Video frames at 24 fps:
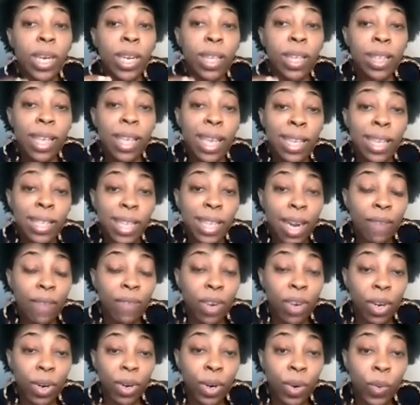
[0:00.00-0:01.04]
of the things that I've
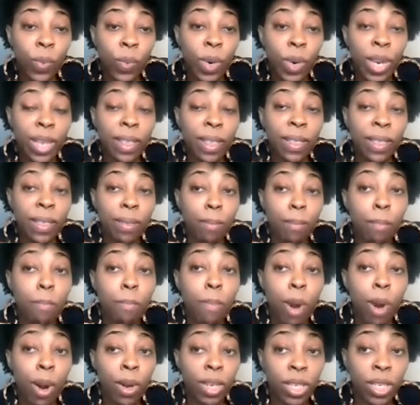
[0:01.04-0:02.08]
learned with
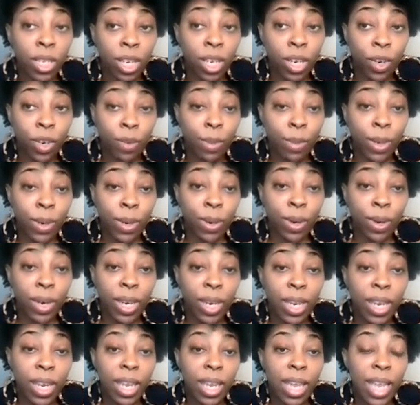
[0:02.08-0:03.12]
Mark Zuckerberg
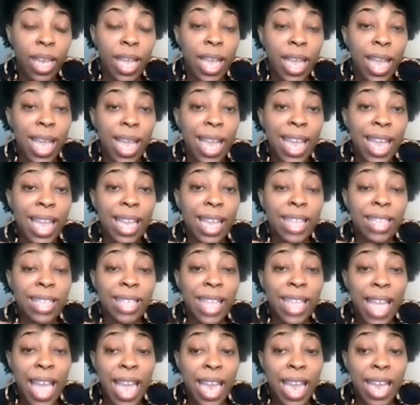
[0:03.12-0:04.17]
is
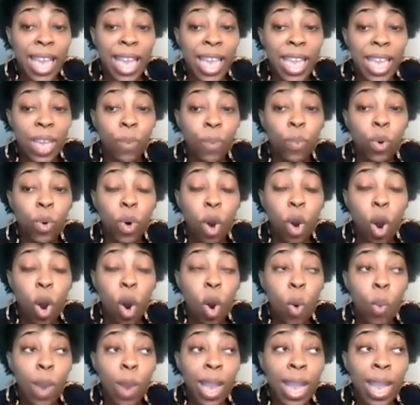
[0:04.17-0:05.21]
that he will
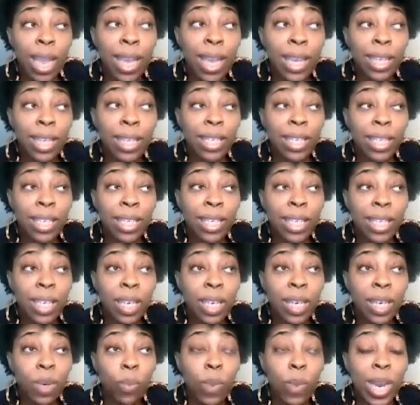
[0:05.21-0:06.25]
always,
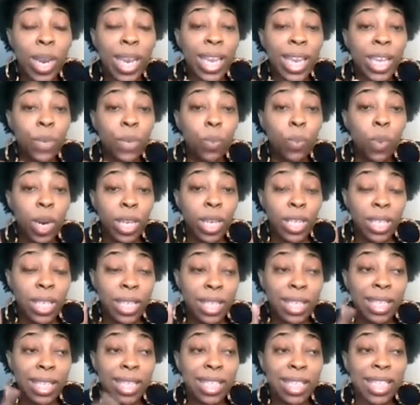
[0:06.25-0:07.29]
when he wants
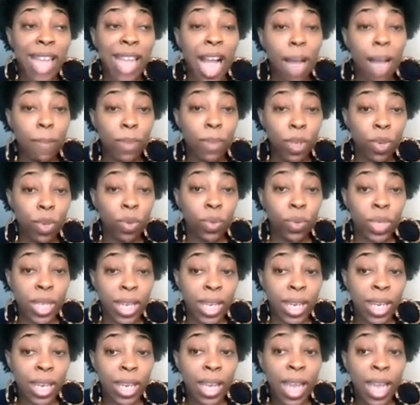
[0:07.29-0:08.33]
to stop
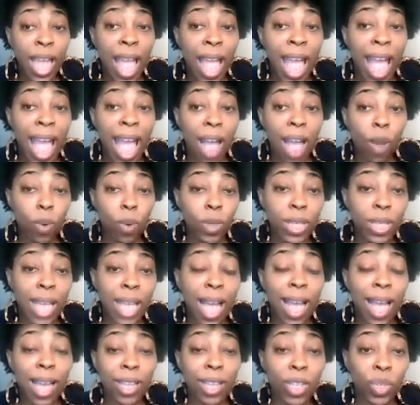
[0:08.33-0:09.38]
using
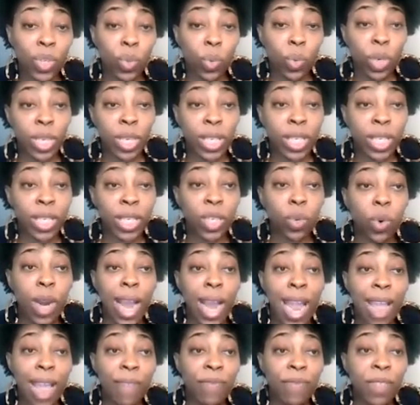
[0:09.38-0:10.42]
outside sources or
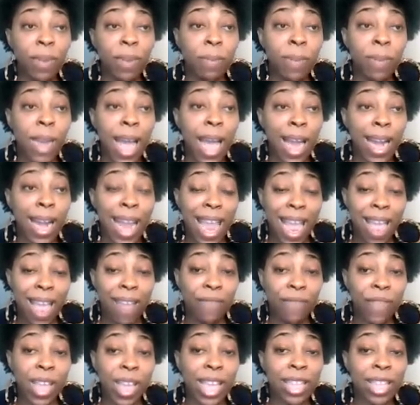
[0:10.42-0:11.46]
have them not
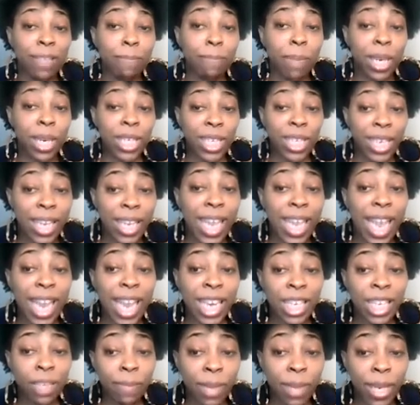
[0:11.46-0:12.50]
have as much
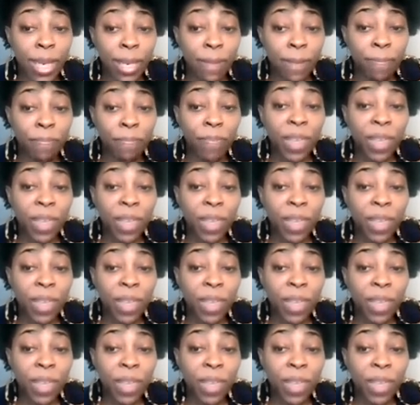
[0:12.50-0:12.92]
engagement,